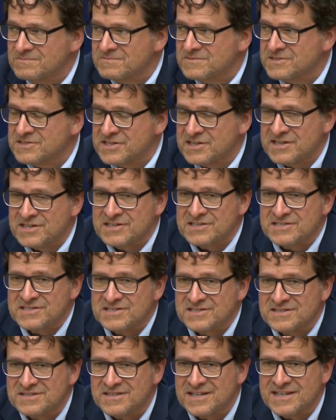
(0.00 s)

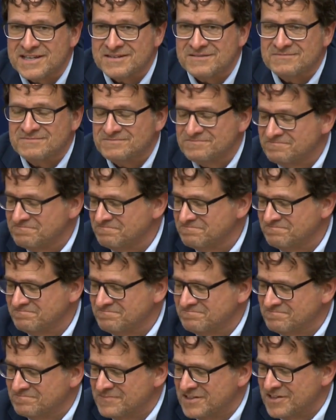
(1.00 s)
cities that
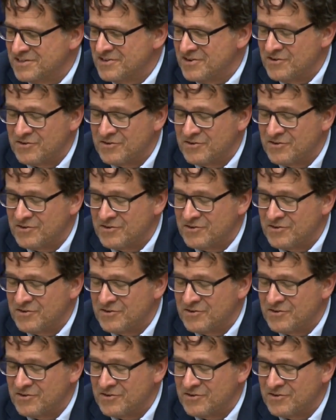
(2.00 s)
didn't